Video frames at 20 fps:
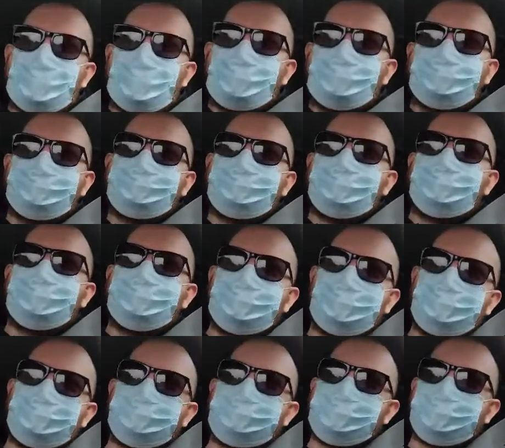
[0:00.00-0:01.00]
didn't really
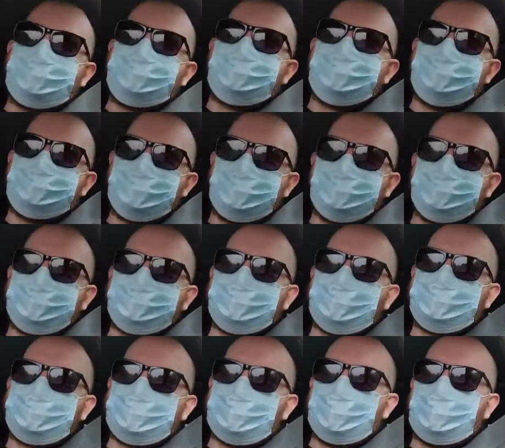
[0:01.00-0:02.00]
notice until
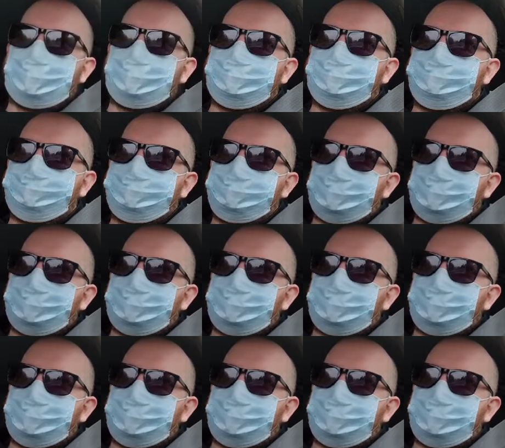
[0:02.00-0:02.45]
just now.